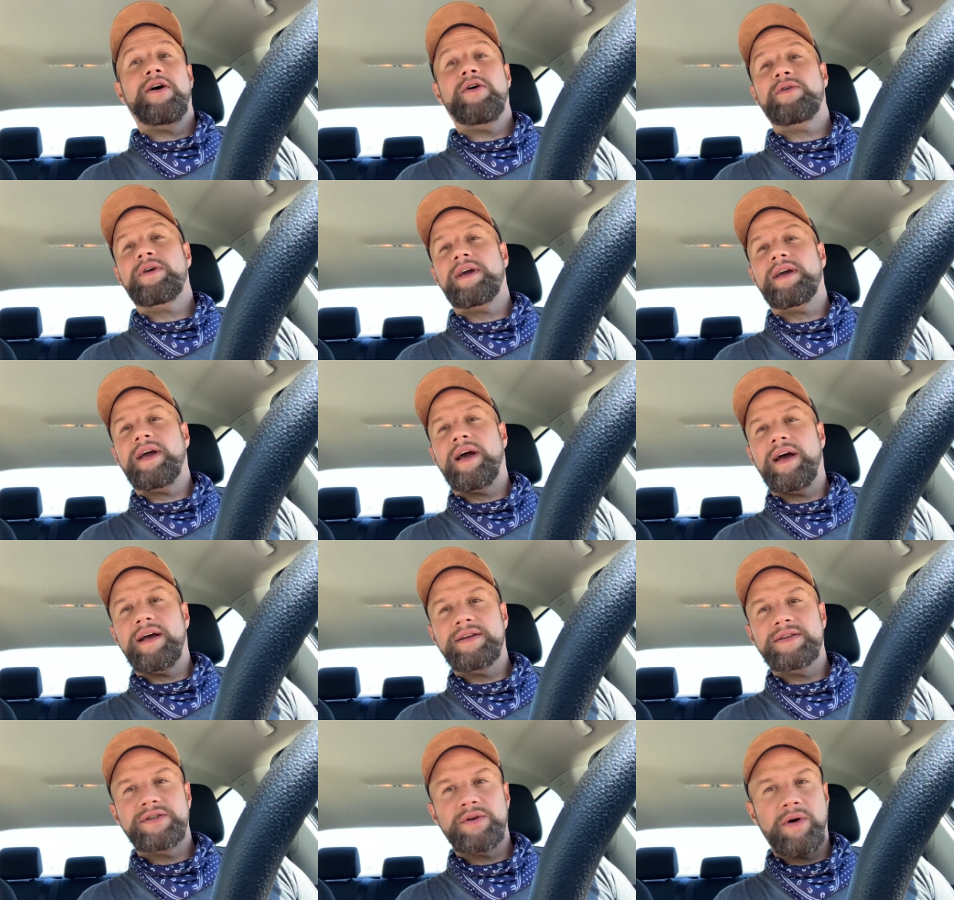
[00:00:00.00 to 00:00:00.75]
Okay
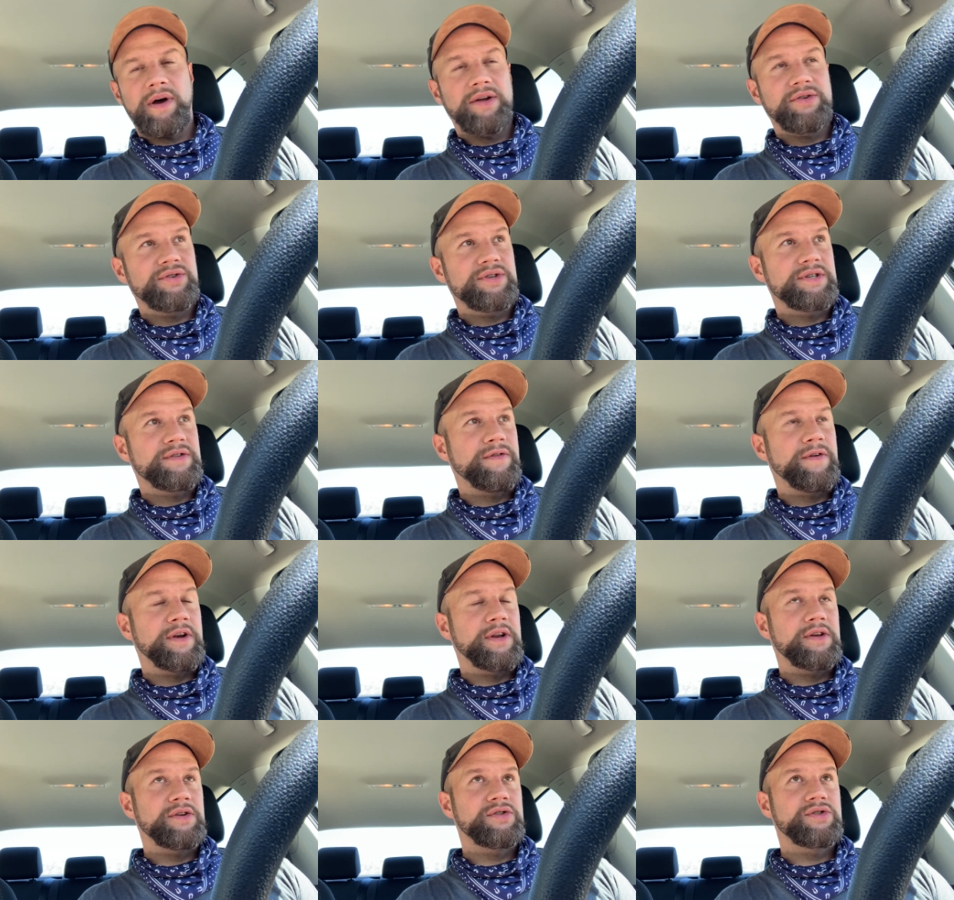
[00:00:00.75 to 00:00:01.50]
guys, so I just
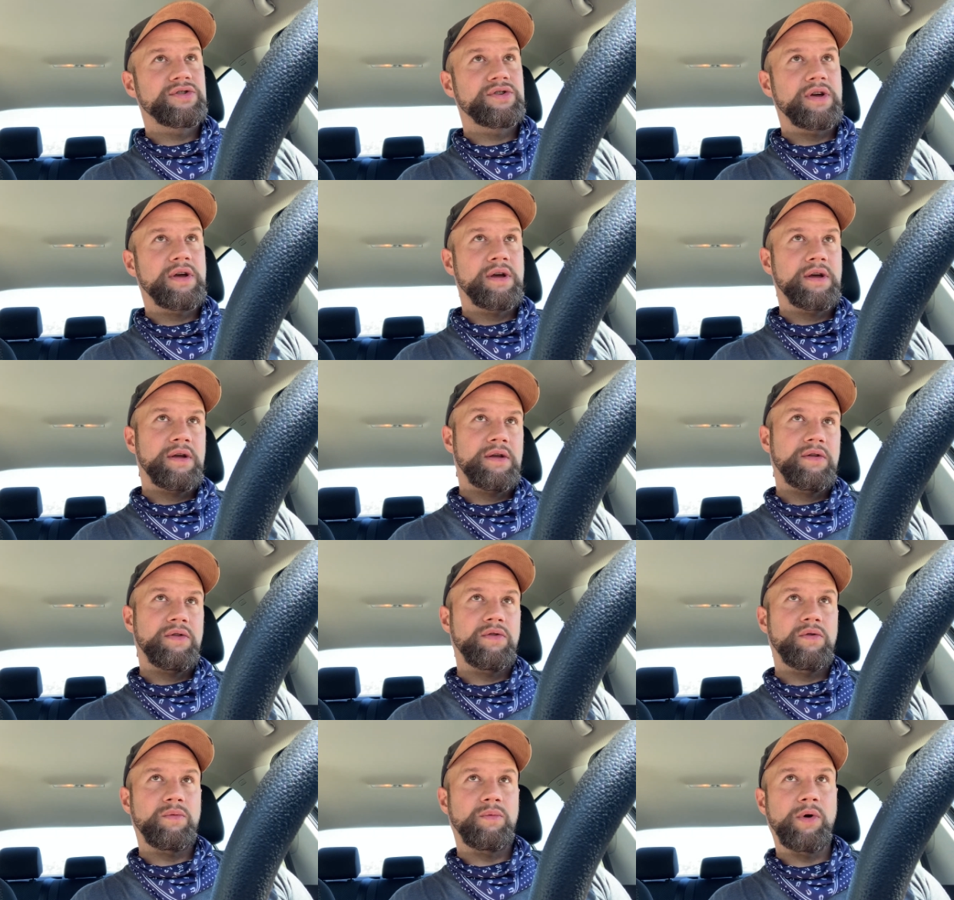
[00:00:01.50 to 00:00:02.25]
finished
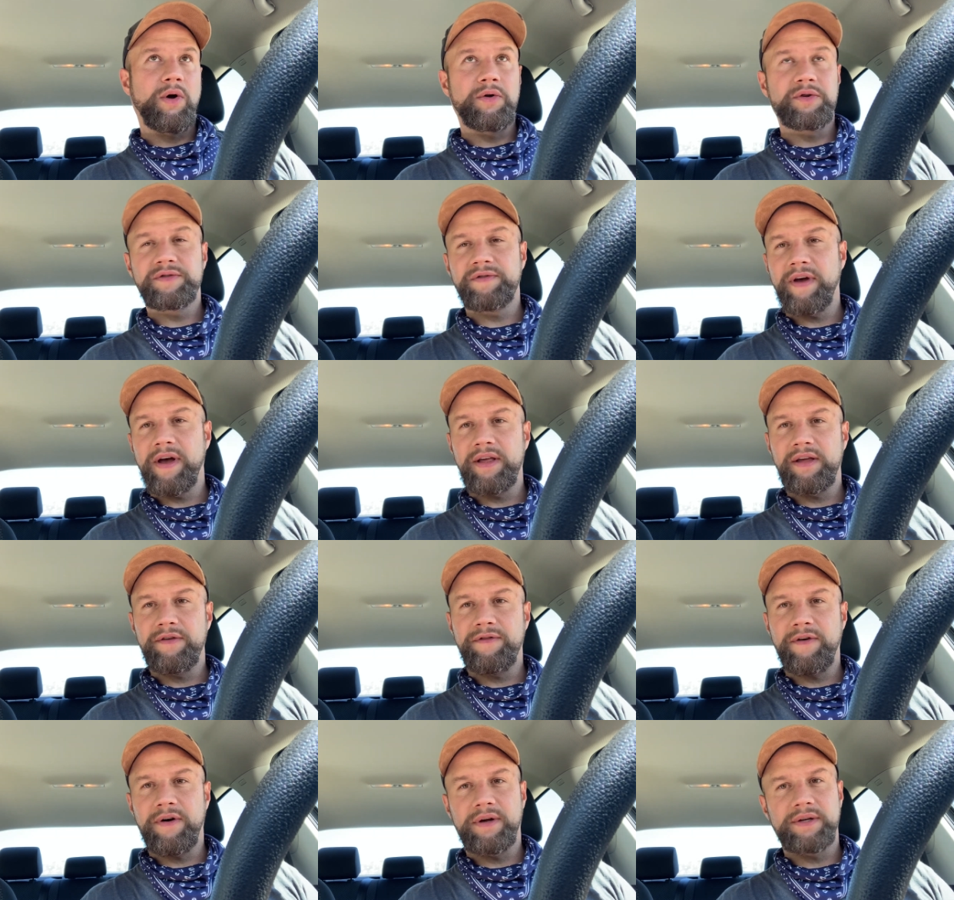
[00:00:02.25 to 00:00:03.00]
the Rose Valley
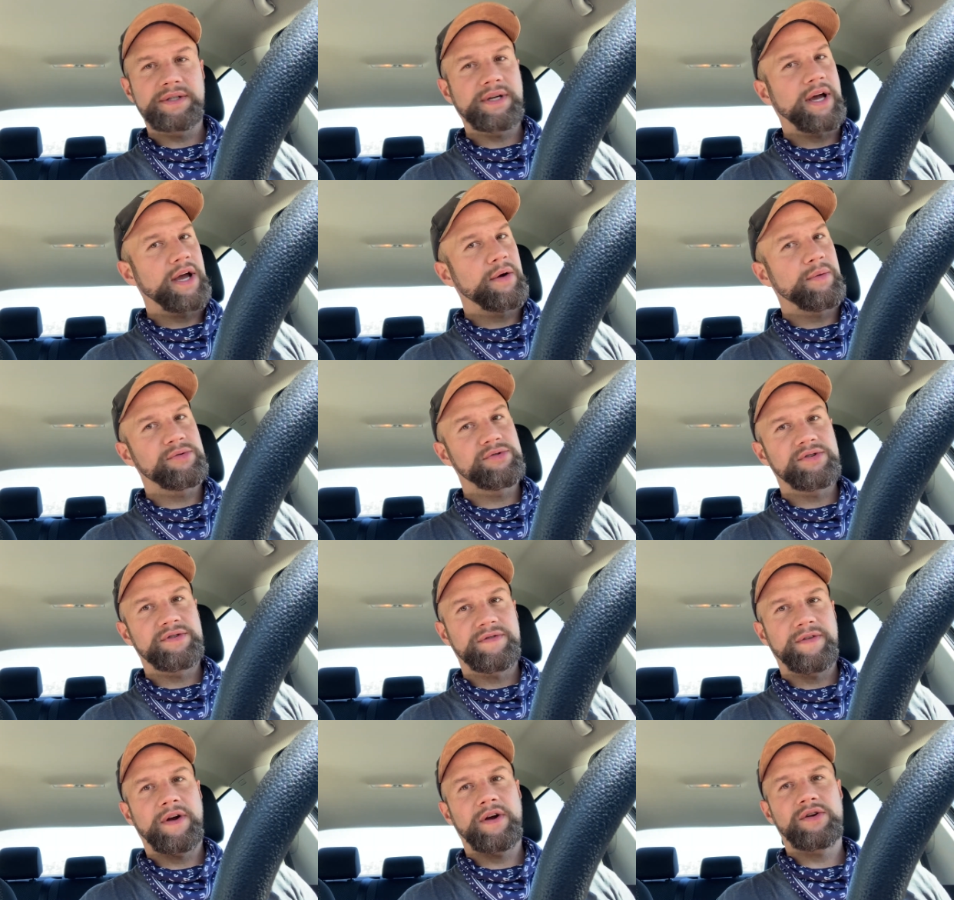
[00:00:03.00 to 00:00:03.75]
Falls hike, which
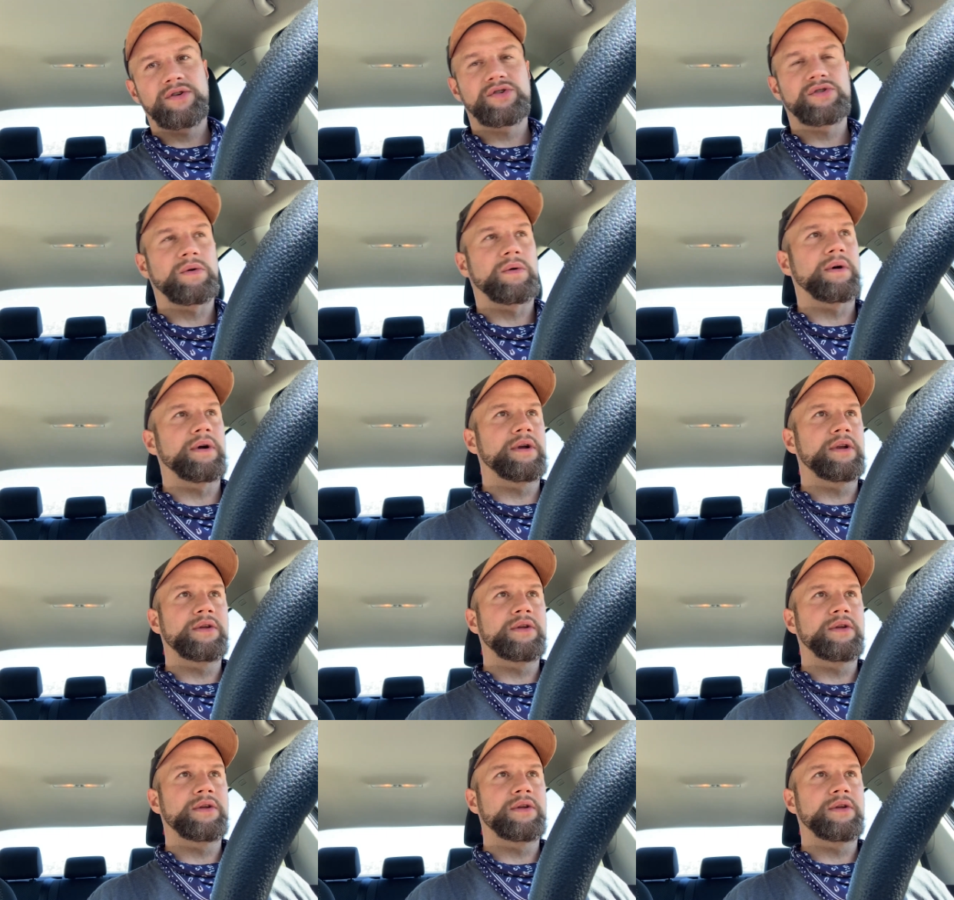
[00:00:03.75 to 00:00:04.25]
is very short.